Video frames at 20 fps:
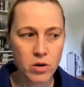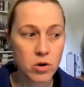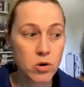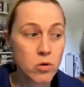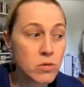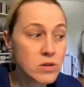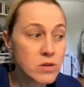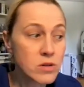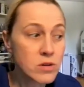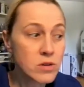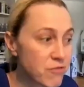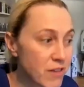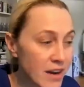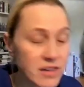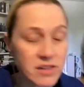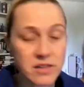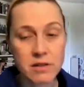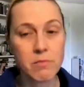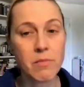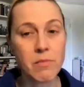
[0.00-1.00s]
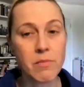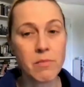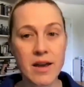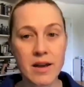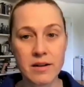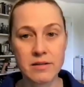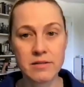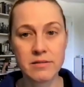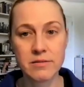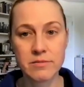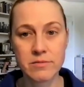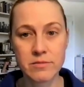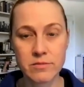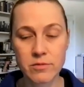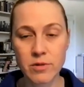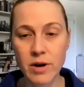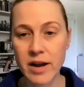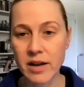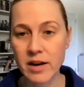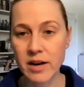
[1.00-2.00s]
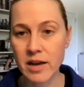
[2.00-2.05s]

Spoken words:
Who is affected by it? Right.